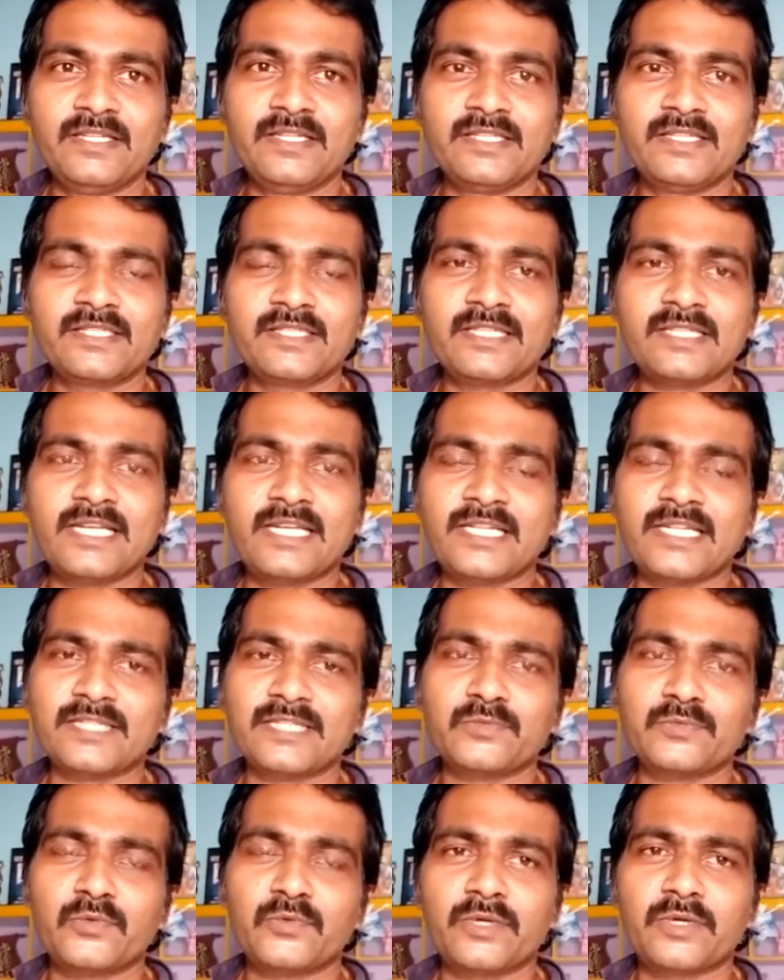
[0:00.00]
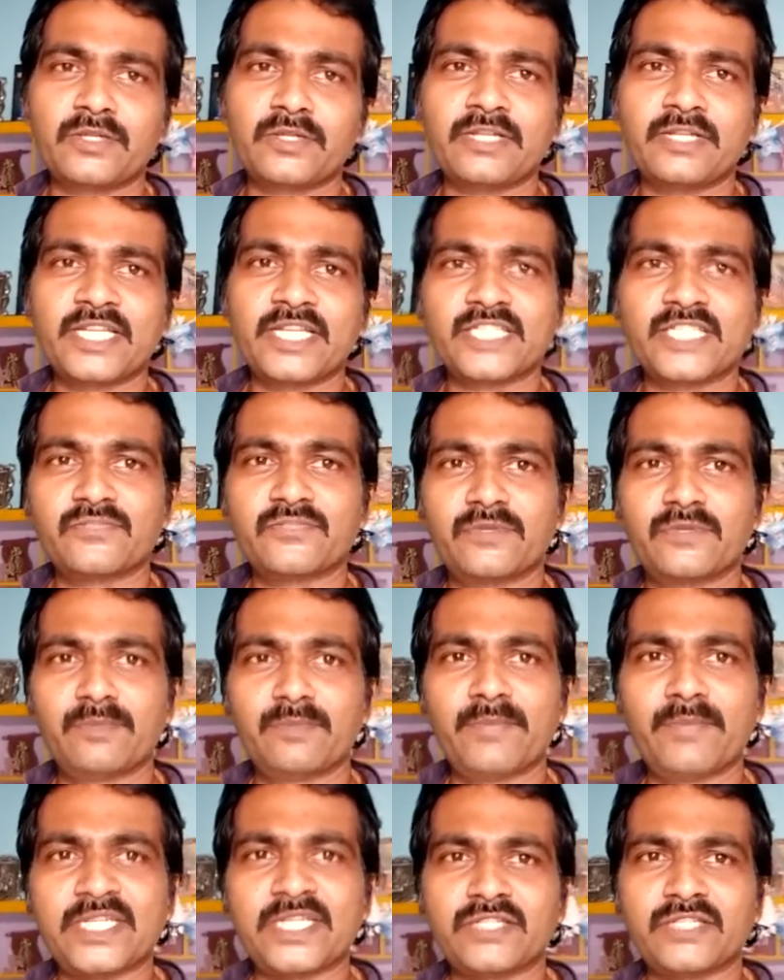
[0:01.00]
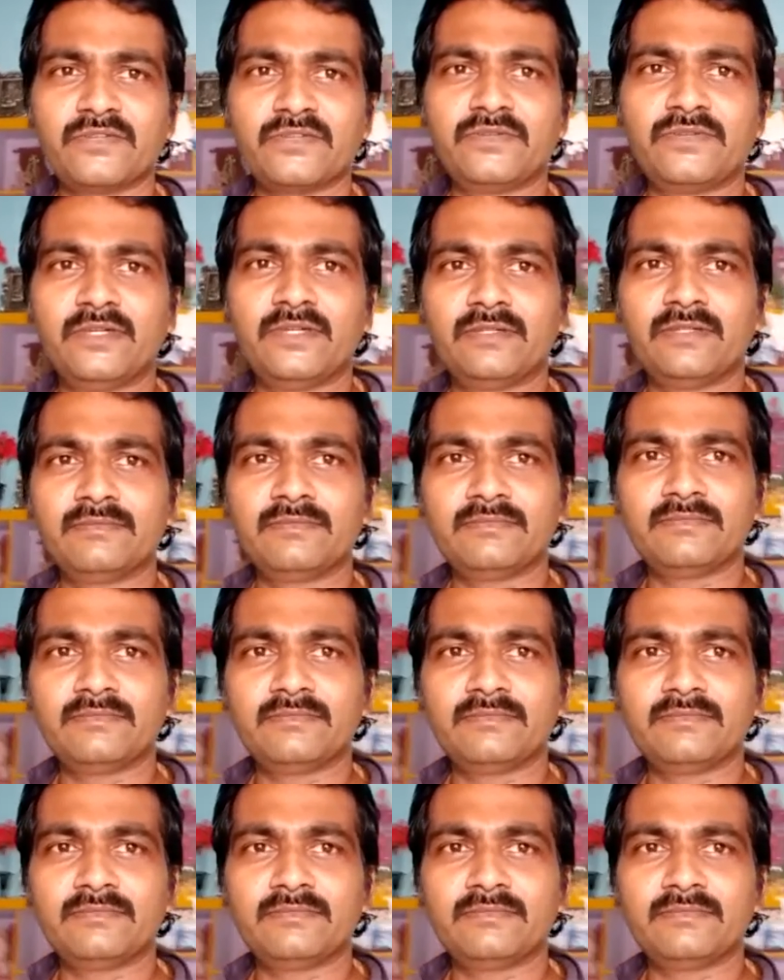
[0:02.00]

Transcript: So let us move on to the next one, metaphor.